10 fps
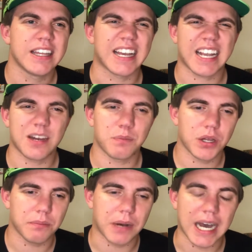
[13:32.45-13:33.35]
That kind of
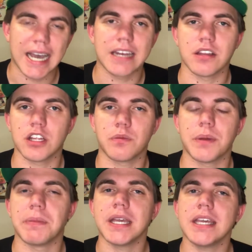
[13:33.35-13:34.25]
put him behind a little
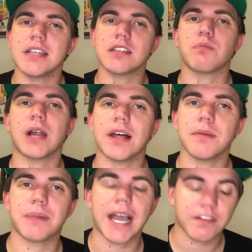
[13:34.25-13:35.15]
bit, but he ends up
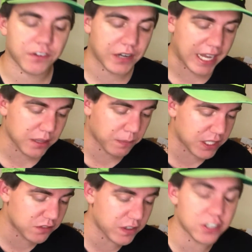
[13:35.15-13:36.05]
rallying back for an eighth
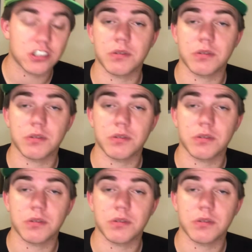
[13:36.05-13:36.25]
place finish.